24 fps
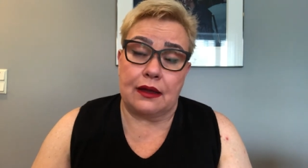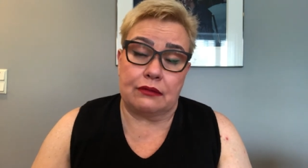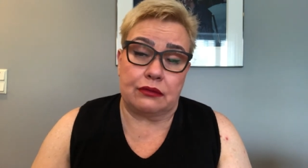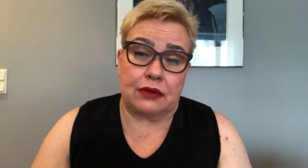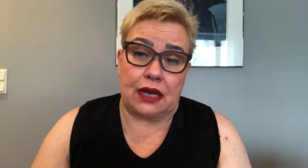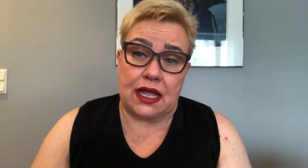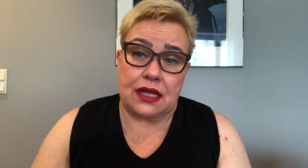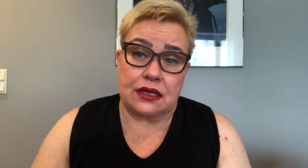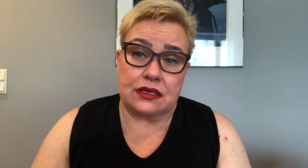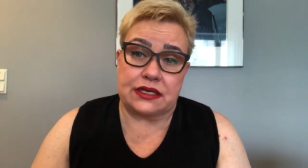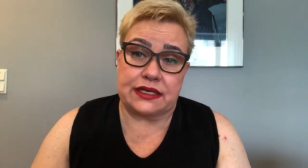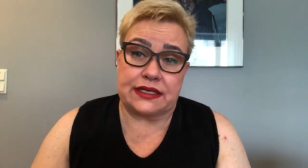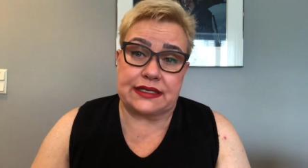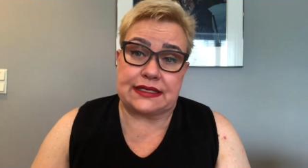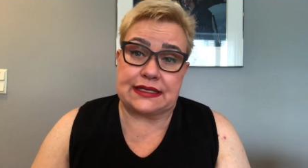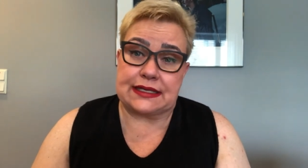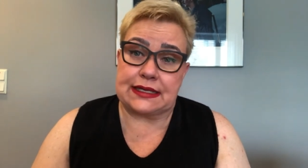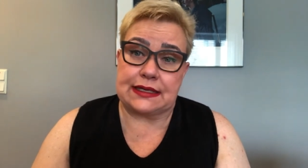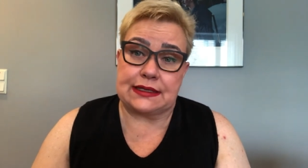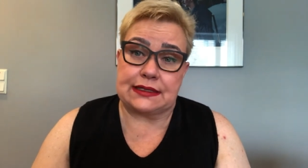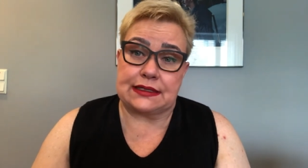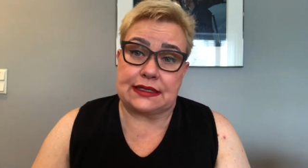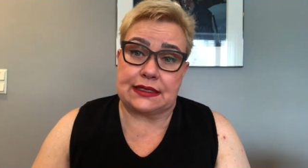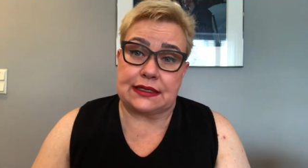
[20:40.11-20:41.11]
rare
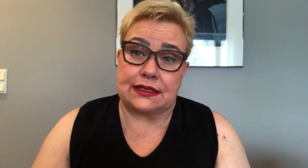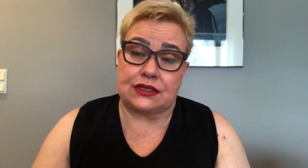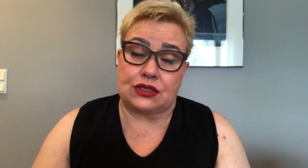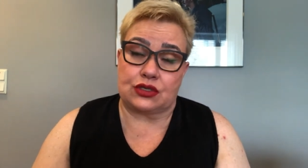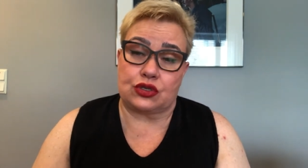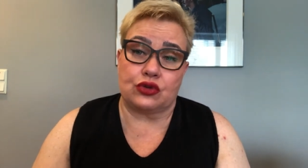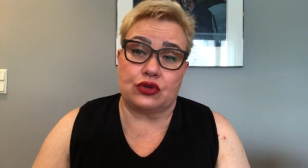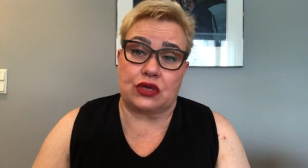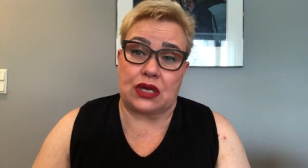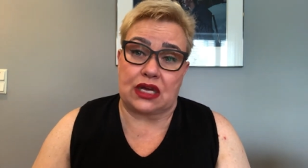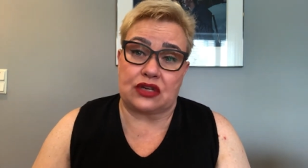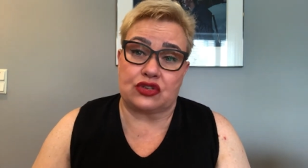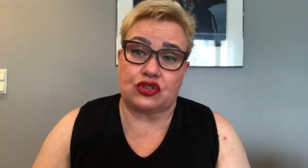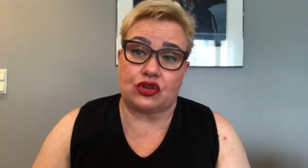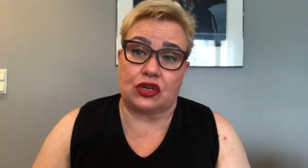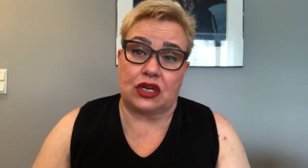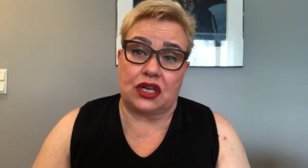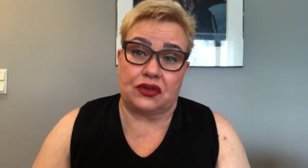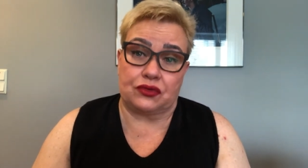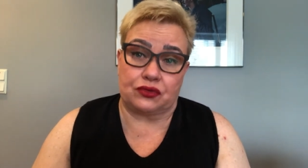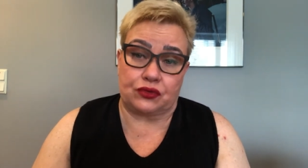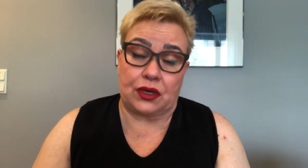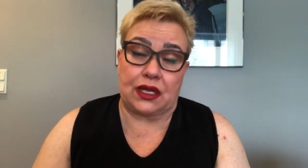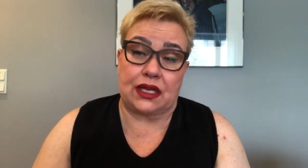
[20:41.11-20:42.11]
diseases should
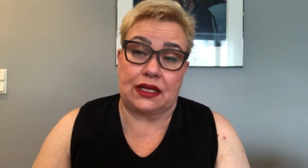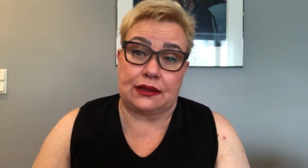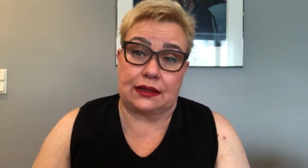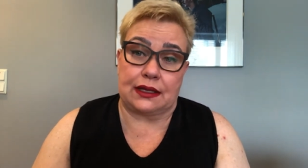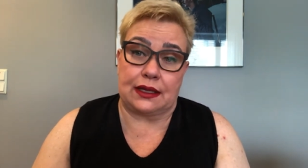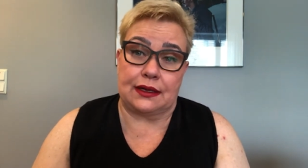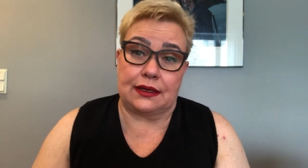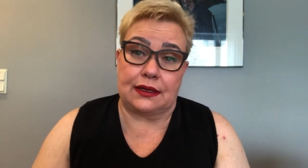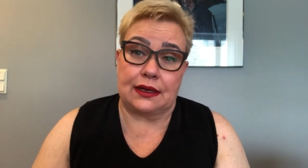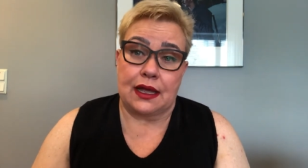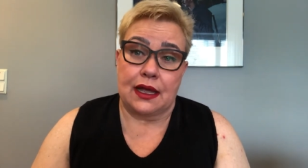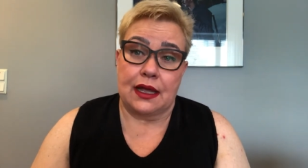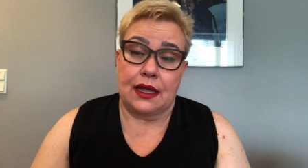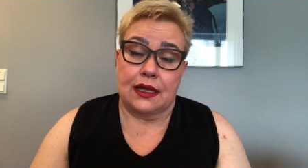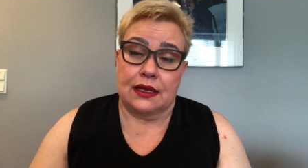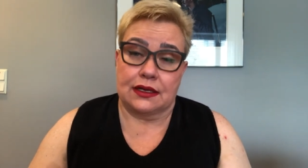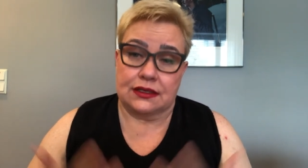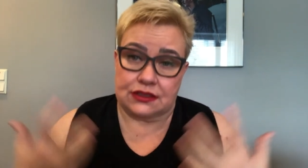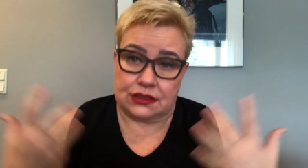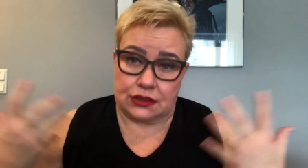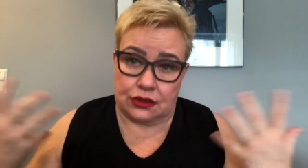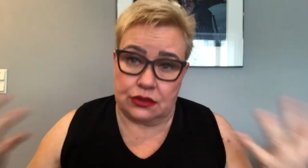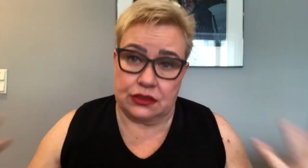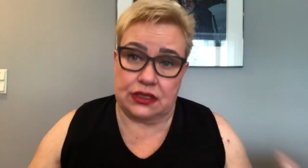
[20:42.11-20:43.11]
actually treat it
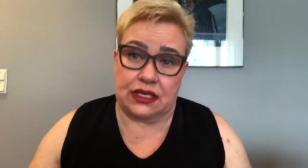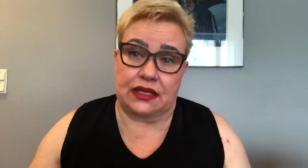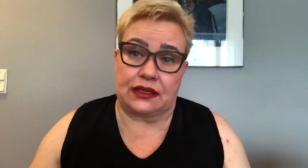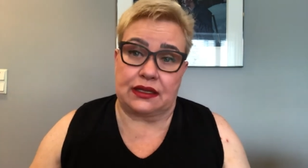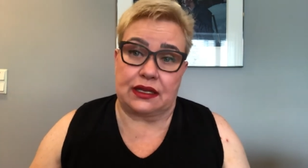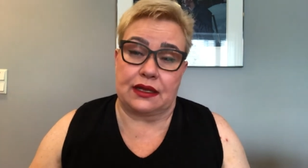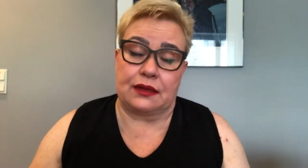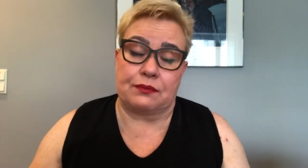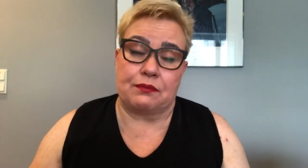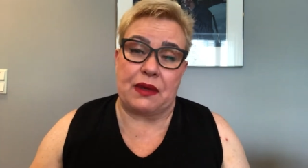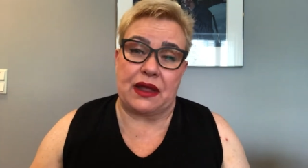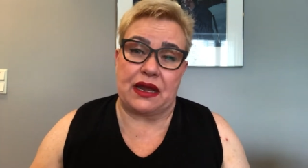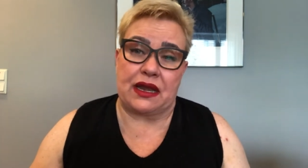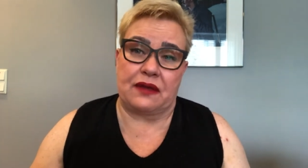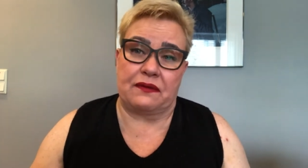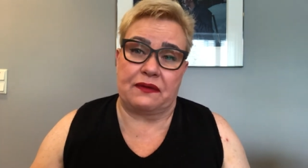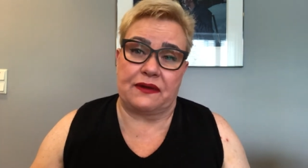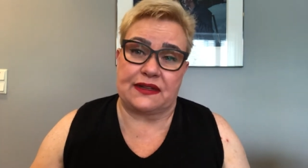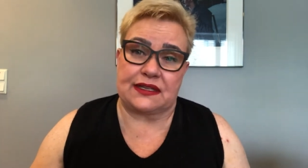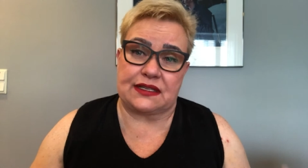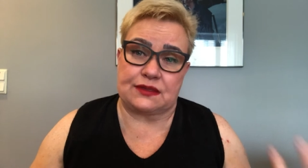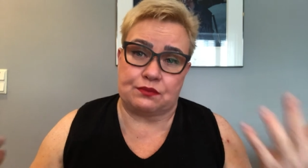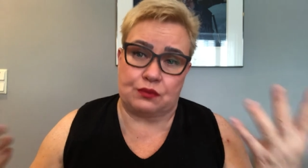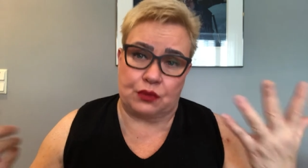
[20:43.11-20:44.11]
so that it
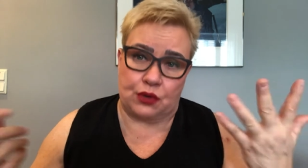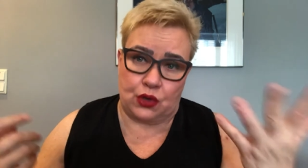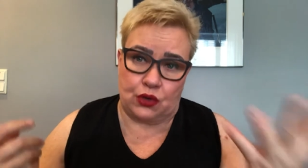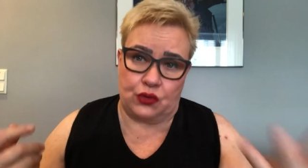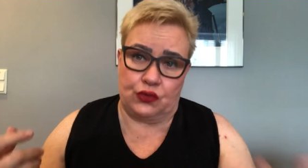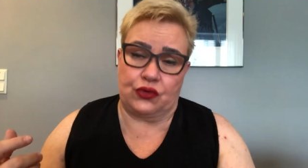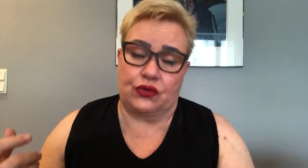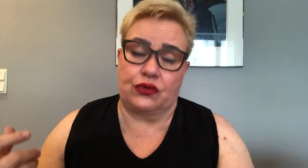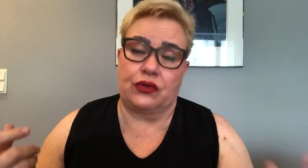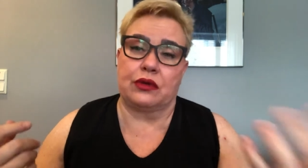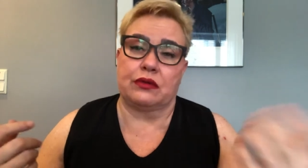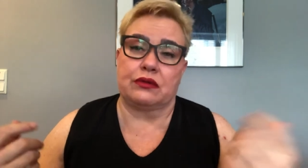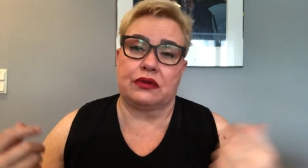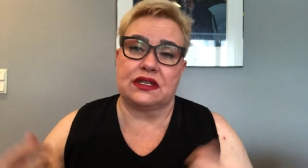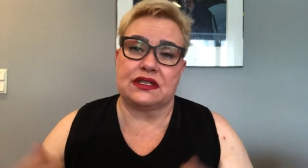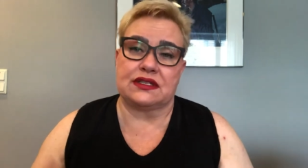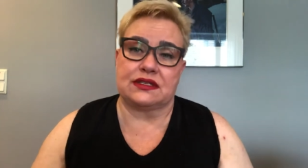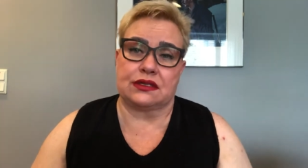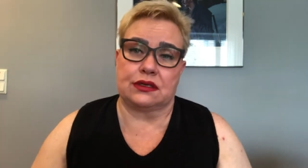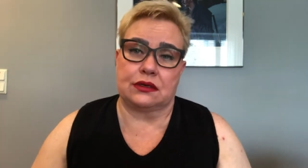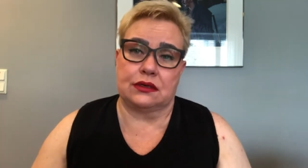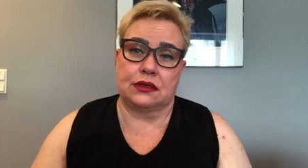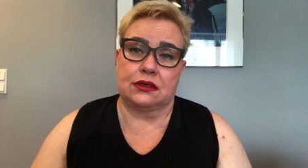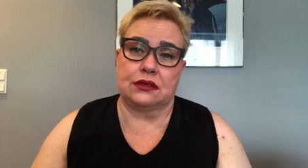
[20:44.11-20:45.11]
benefits both the
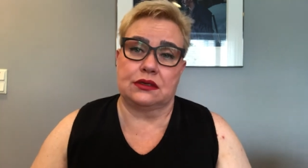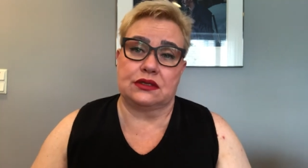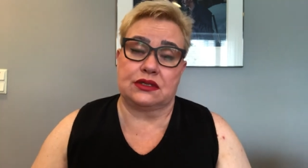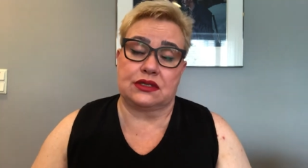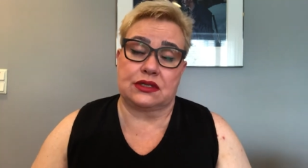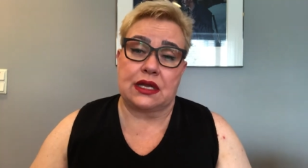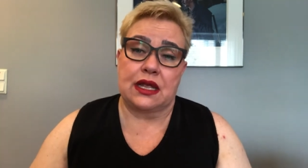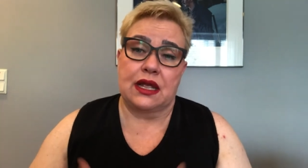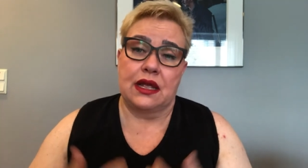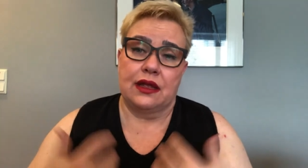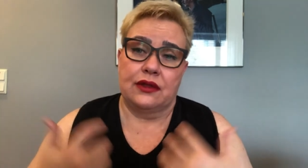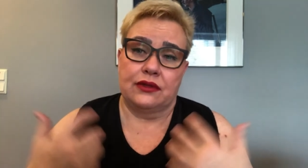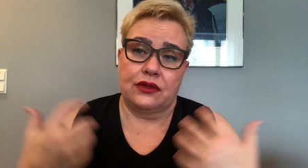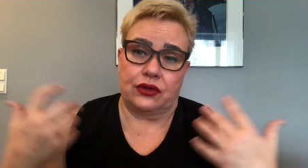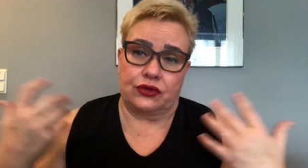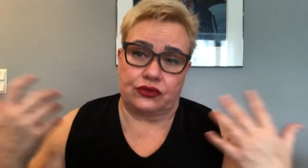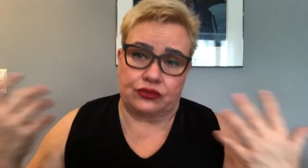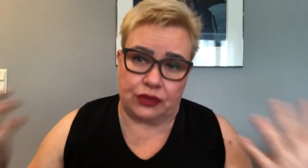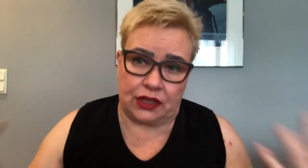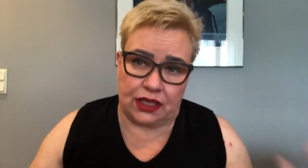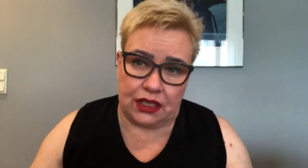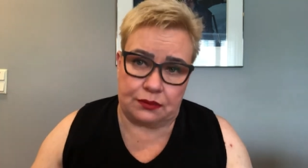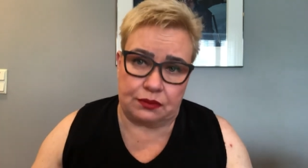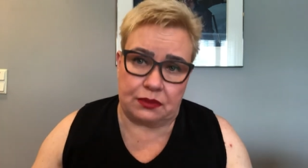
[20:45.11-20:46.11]
research, the
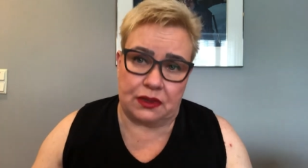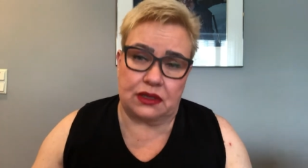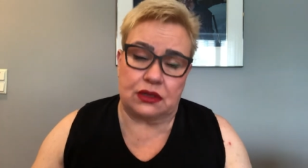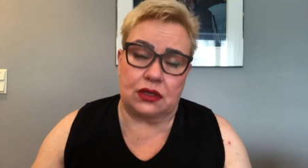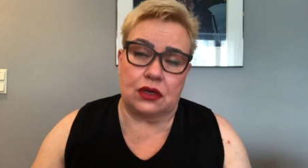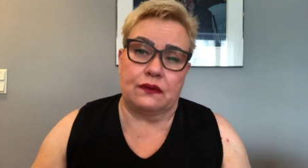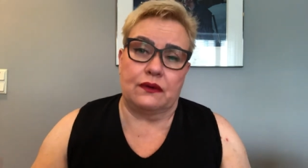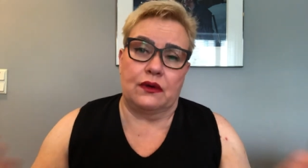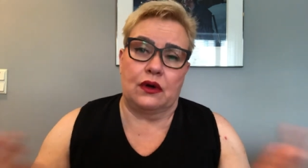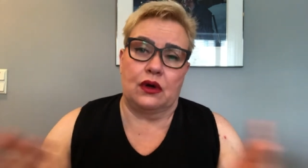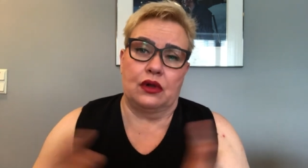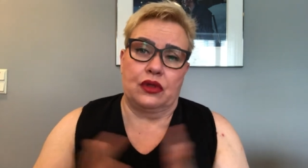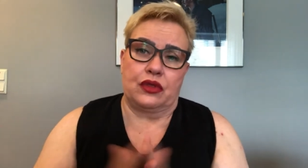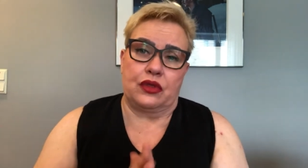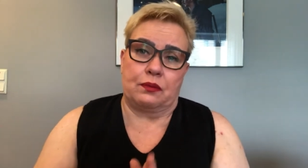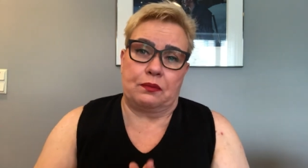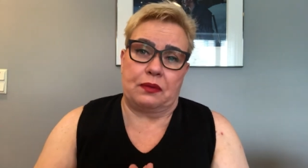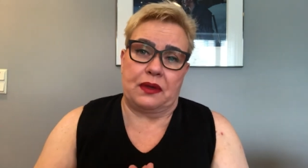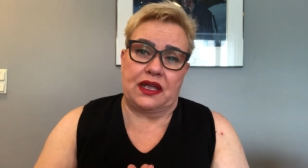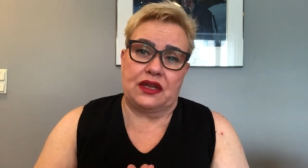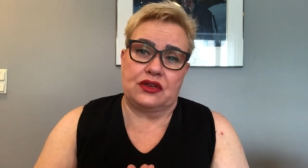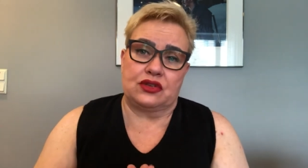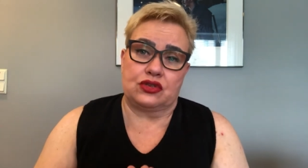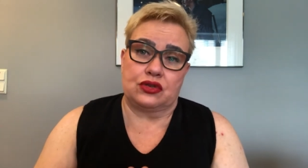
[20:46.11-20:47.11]
treatment of all the
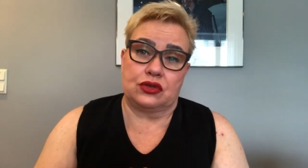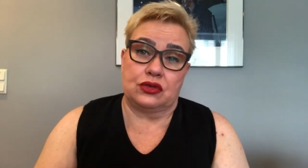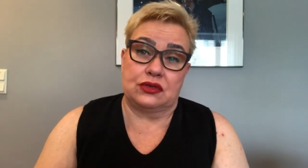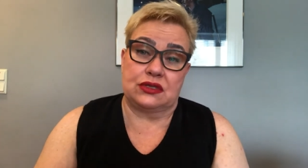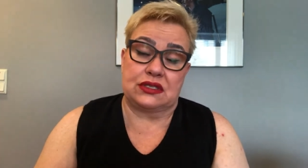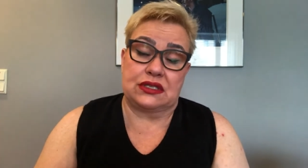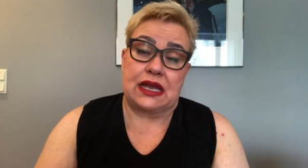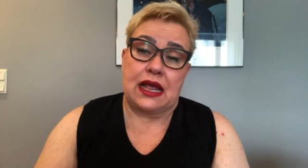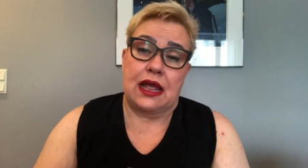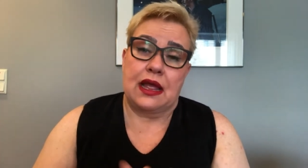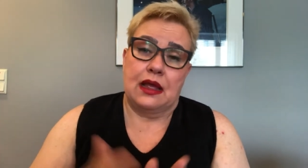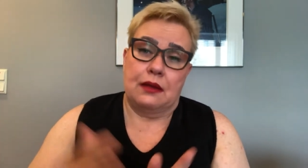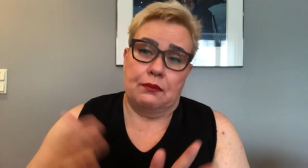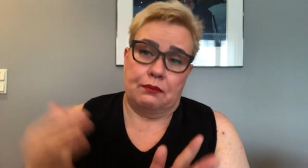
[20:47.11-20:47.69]
patients,